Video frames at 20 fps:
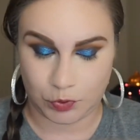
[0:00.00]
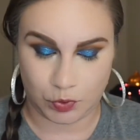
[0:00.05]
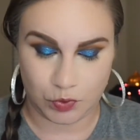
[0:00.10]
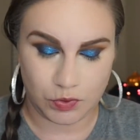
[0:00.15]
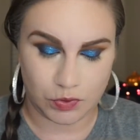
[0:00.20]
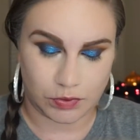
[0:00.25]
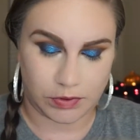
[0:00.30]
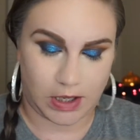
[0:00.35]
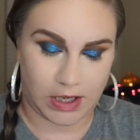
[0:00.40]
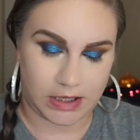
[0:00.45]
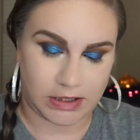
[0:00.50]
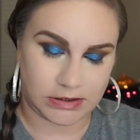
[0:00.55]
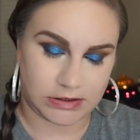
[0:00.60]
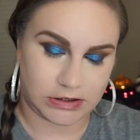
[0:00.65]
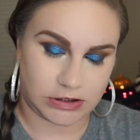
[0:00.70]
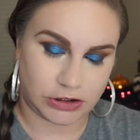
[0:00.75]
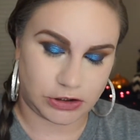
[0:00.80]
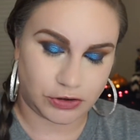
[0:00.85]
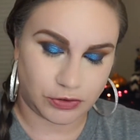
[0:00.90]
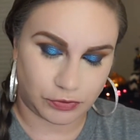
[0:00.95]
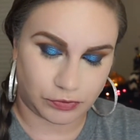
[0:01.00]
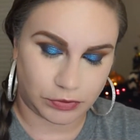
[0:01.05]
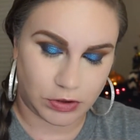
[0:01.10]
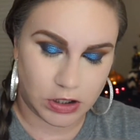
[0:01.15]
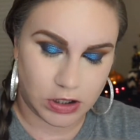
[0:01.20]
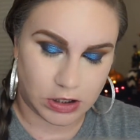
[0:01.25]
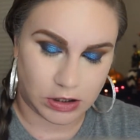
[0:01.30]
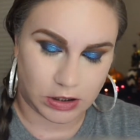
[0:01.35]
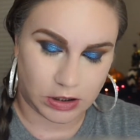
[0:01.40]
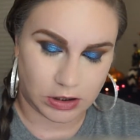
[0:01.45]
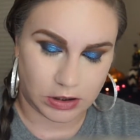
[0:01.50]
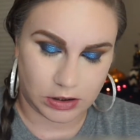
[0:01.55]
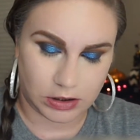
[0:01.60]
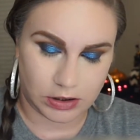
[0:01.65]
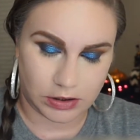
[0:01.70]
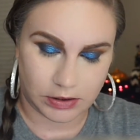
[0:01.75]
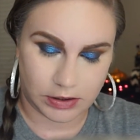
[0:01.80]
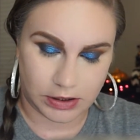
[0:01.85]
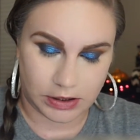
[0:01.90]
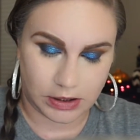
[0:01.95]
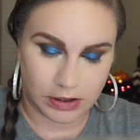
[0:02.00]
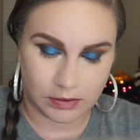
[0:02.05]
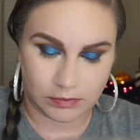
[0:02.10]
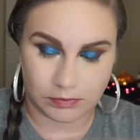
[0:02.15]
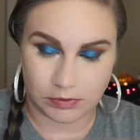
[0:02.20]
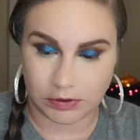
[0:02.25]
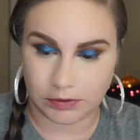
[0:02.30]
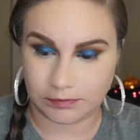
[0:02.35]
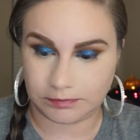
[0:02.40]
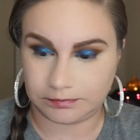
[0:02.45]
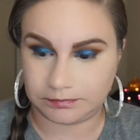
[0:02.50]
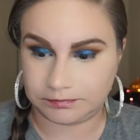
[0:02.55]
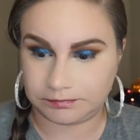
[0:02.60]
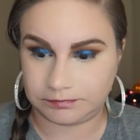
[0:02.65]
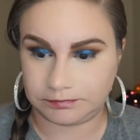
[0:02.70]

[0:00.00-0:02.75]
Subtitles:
Ooh, that is strong. Okay, well,